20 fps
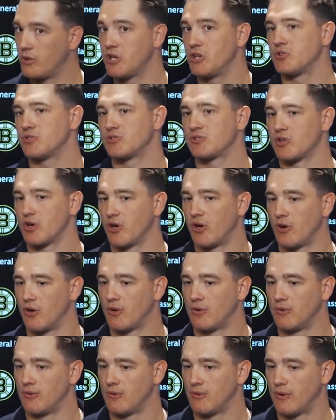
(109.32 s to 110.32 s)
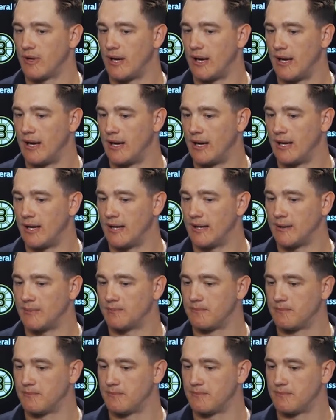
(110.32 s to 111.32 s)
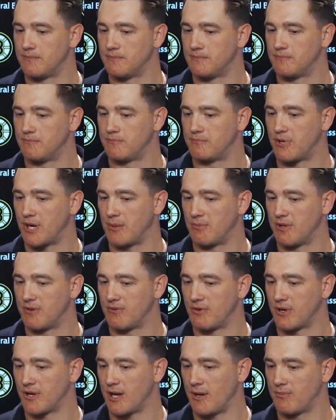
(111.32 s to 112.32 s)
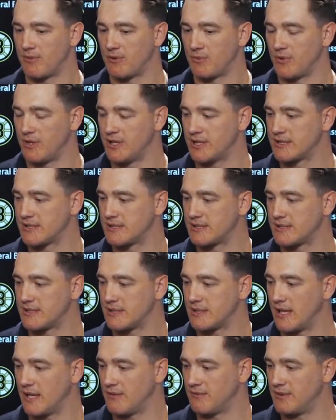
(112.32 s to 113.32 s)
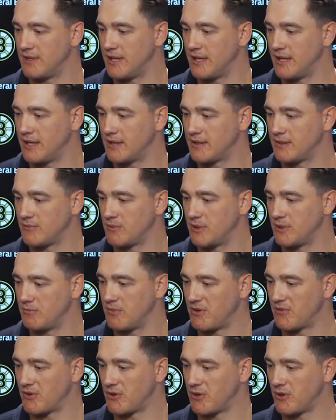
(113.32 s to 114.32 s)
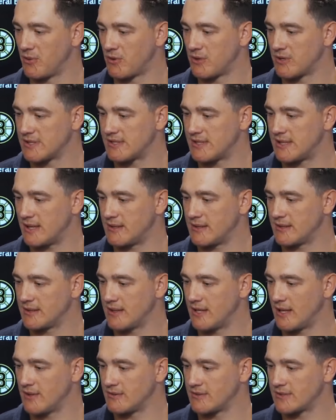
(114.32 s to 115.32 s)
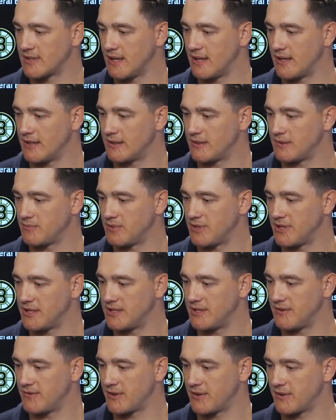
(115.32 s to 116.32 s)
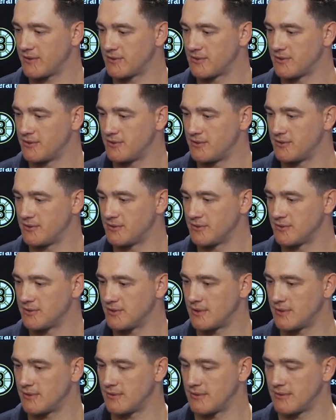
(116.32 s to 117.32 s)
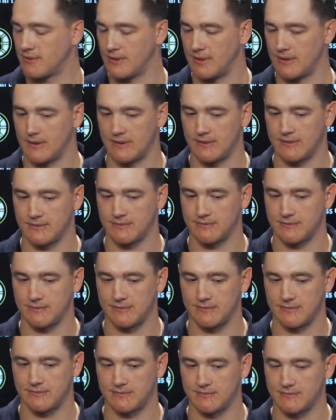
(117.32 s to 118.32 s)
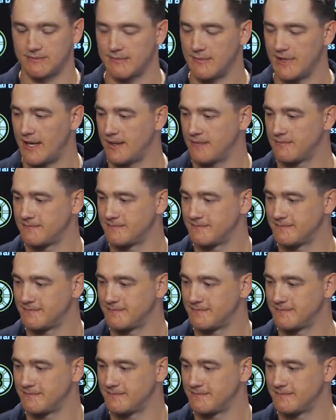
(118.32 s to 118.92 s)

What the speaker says: We used to go. Probably for a couple of weeks every year when before the war started. Now it's kind of pretty difficult to do, so, yeah.